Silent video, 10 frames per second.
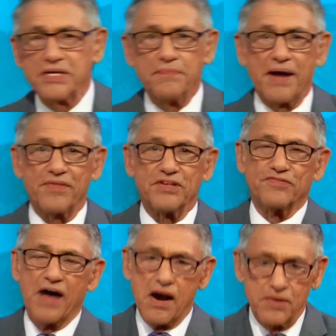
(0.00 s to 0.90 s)
about this
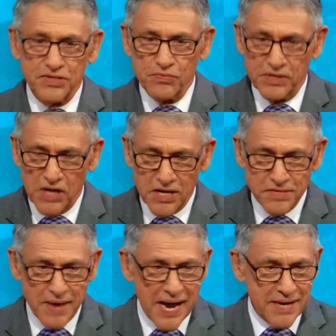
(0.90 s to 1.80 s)
virus, and we talked
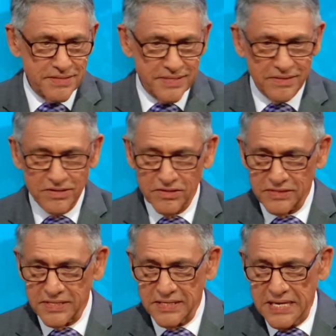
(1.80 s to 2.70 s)
about it
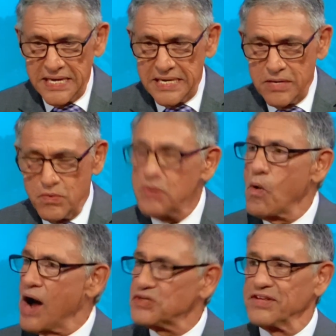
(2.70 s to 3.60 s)
earlier, we're
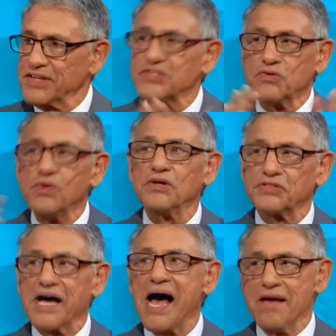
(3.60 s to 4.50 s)
watching this in real
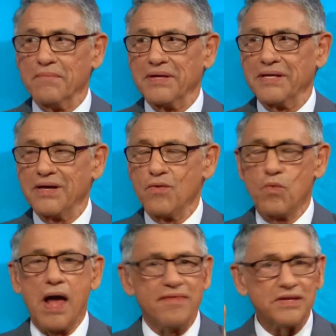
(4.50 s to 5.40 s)
time.
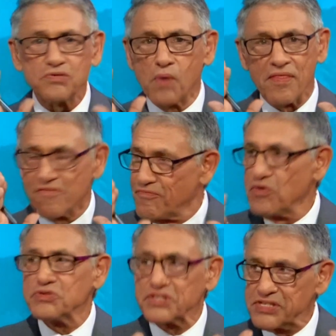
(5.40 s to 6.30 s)
This is one of the
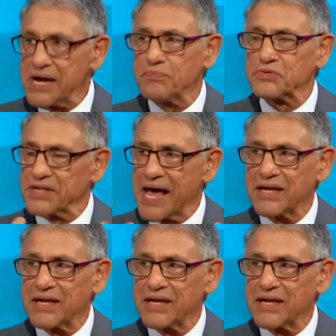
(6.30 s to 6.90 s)
first examples that I can